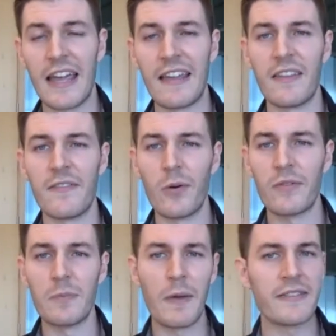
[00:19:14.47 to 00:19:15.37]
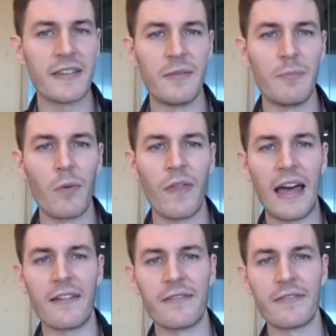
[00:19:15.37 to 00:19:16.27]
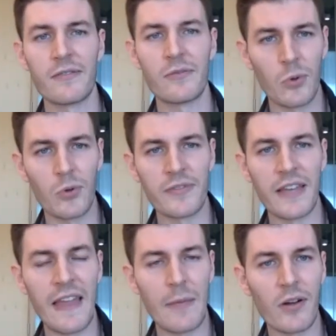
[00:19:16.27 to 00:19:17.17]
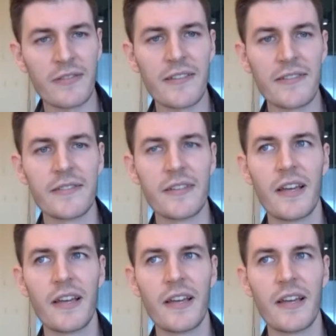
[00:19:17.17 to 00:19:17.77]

and the folks depicted both have roles in that process.